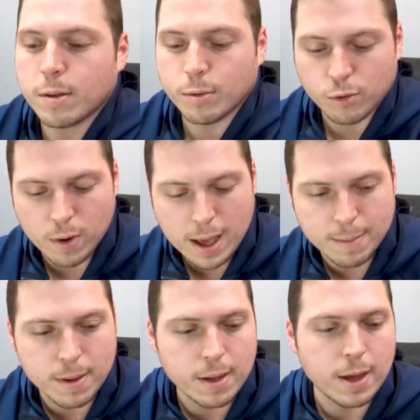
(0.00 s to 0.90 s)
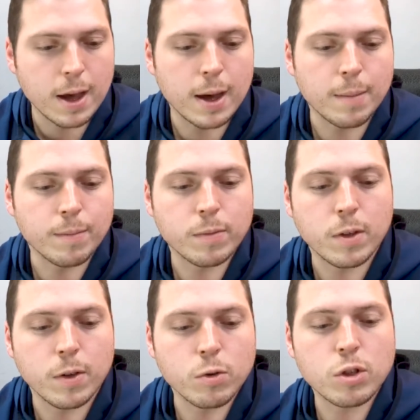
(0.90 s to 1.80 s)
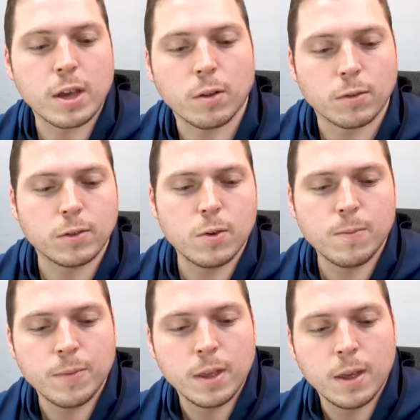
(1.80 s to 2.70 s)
subscribe to those channels too.